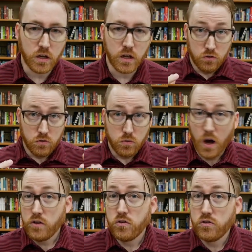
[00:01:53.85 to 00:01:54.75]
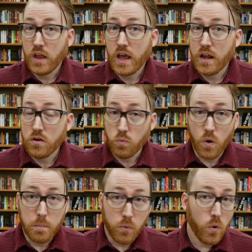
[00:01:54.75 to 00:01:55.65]
to understand
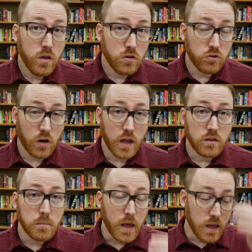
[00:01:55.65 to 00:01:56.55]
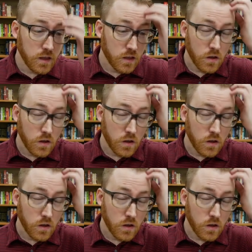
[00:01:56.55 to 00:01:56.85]
what point you're trying to make